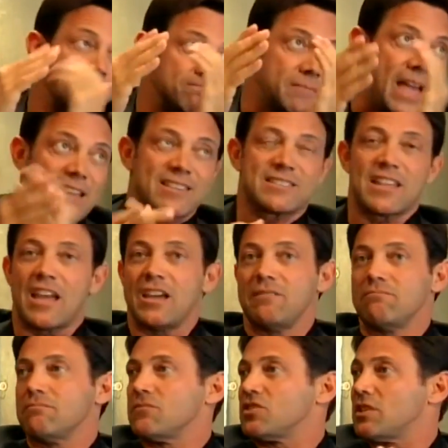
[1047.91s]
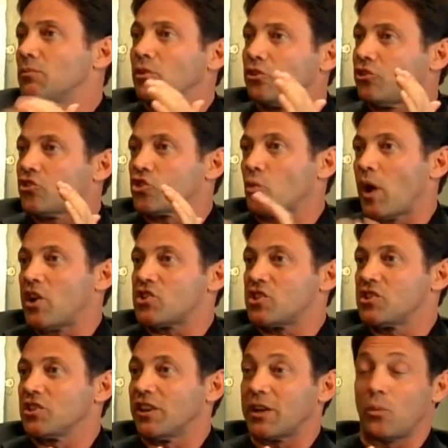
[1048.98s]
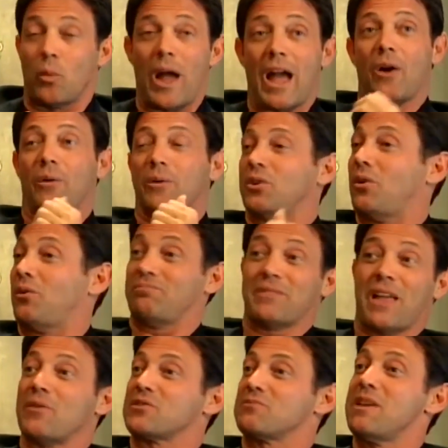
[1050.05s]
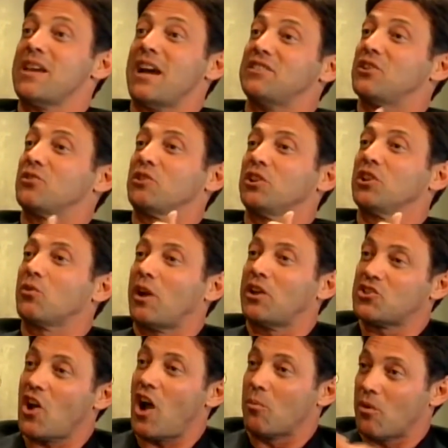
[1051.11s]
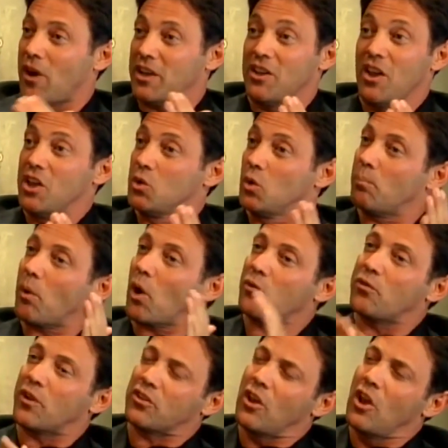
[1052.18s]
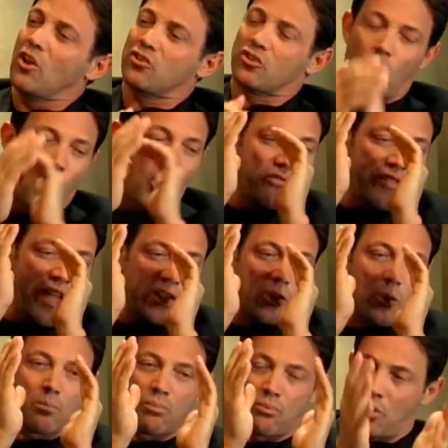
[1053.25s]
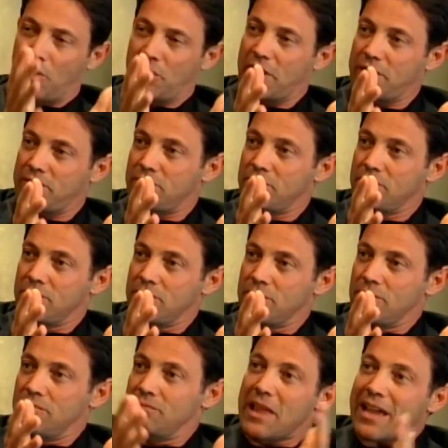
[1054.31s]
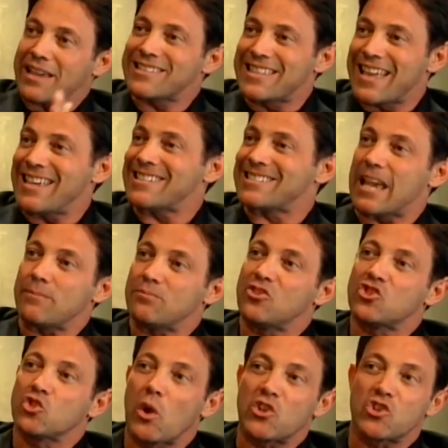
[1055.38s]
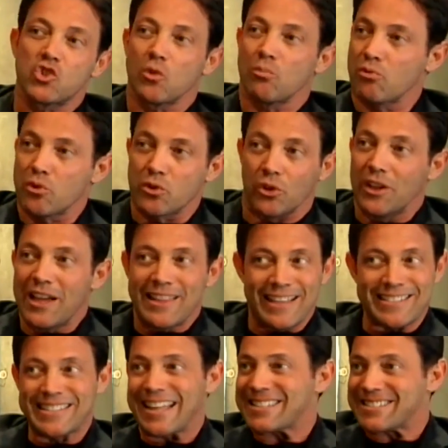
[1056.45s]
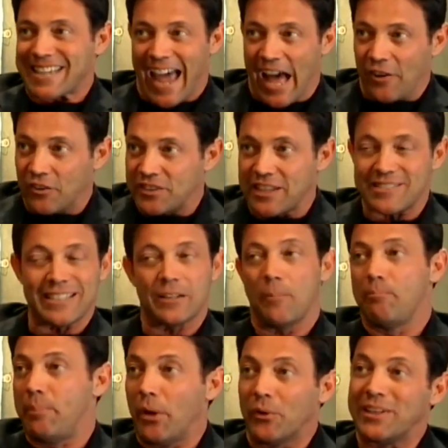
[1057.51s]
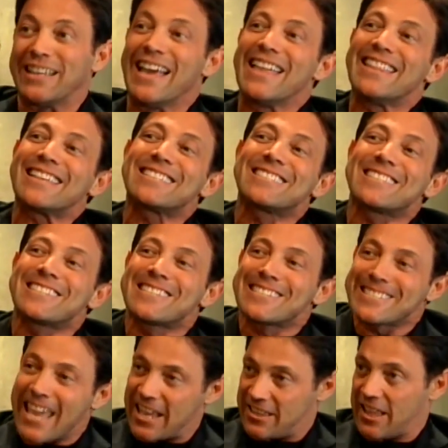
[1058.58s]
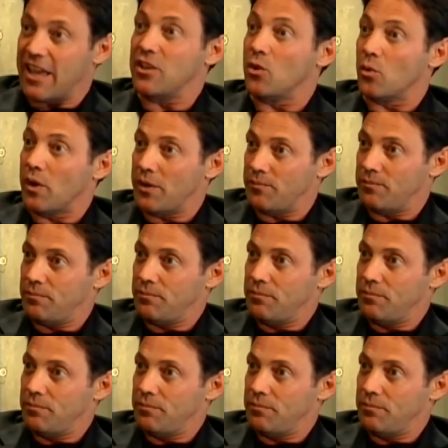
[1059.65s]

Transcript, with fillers: Next day, similar situation, you're like, wow, you know, that was me. I did a really great job, right? You were perfect. So one day you're brilliant. Next day, same situation, you're brutal. That's not talent, that's not ability, that's the state that you're in.